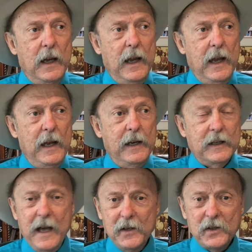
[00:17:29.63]
and
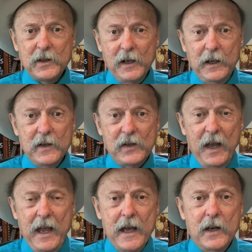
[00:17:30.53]
it kind of stuck in his
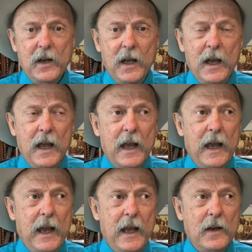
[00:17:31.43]
head.
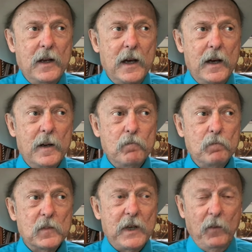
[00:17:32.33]

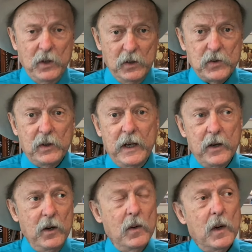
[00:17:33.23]
And several years
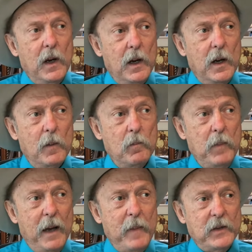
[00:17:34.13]
later,
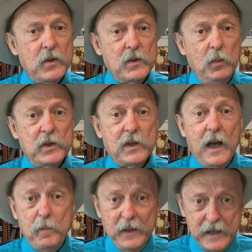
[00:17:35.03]
Bat Masterson was
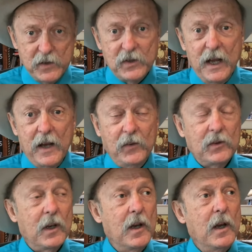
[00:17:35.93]
typing at his
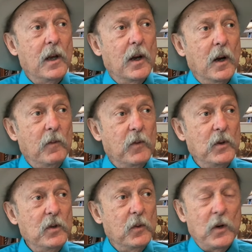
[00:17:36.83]
desk for
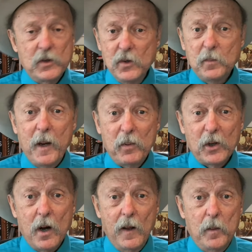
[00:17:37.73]
his newspaper
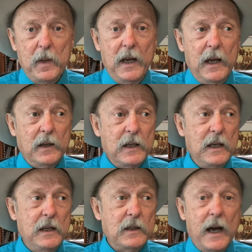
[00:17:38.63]
column, and
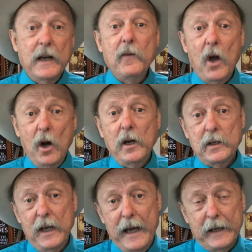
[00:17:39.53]
he died of a heart
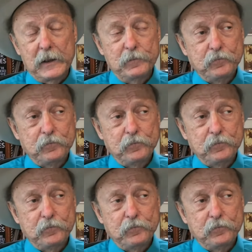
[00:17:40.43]
attack.